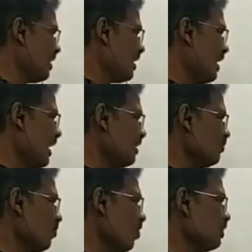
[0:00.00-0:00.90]
I
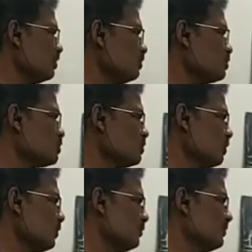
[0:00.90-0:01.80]
want to
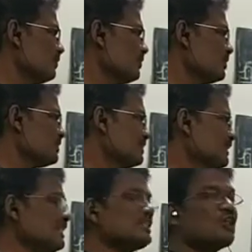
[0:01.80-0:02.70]
sow
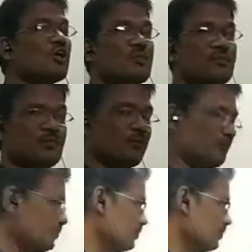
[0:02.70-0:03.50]
seeds of moon.